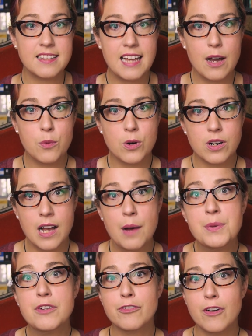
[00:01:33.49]
that were
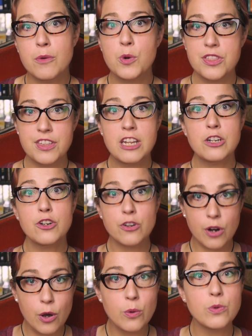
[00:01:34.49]
coming from within
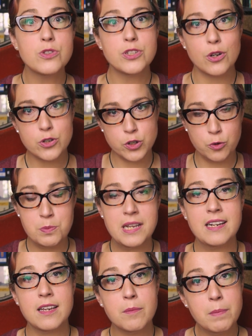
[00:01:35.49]
your own social
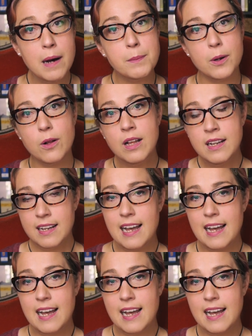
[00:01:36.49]
media bubble.